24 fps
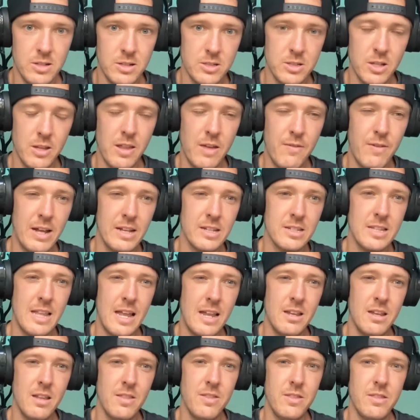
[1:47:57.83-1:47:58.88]
So they've
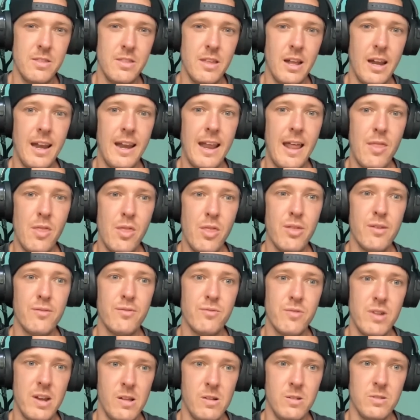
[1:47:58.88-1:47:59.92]
extended the length of
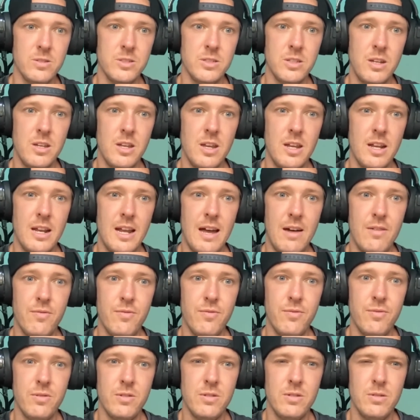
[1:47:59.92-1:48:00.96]
reels so you can
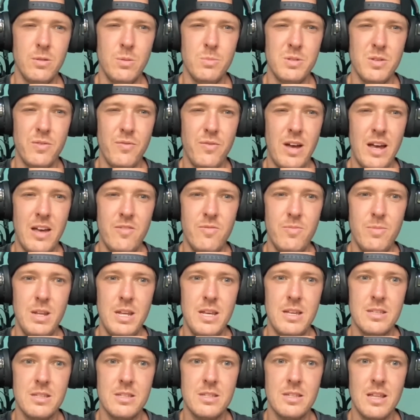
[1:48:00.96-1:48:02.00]
have up to 5
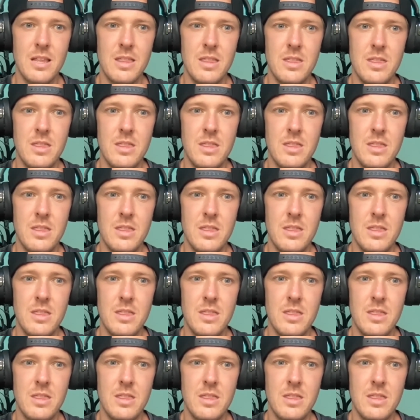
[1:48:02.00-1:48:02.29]
minutes, I think.